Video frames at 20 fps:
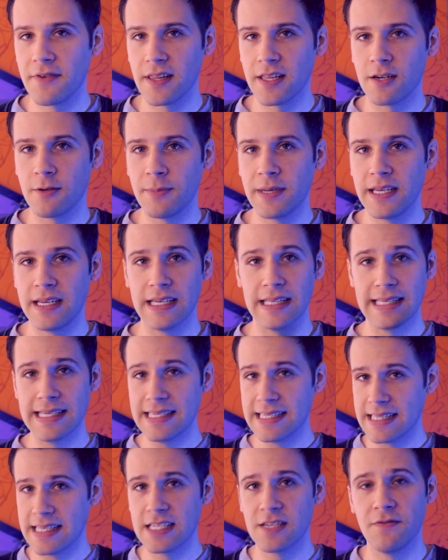a little bit, at
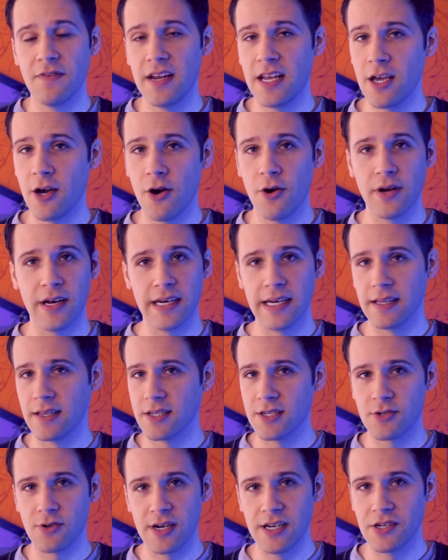least this video and an
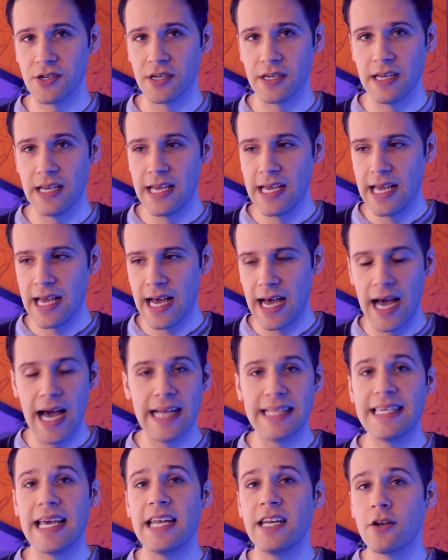illustration. I
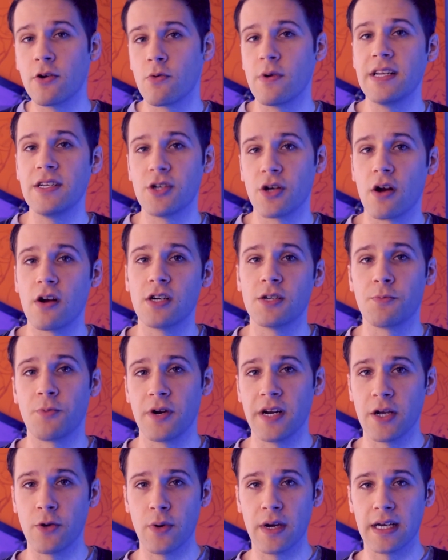tend to recharge
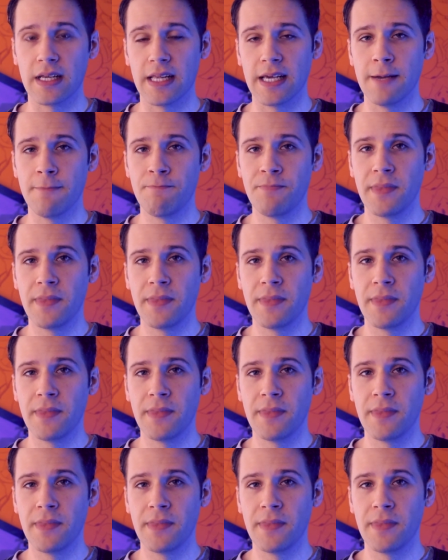pretty quickly.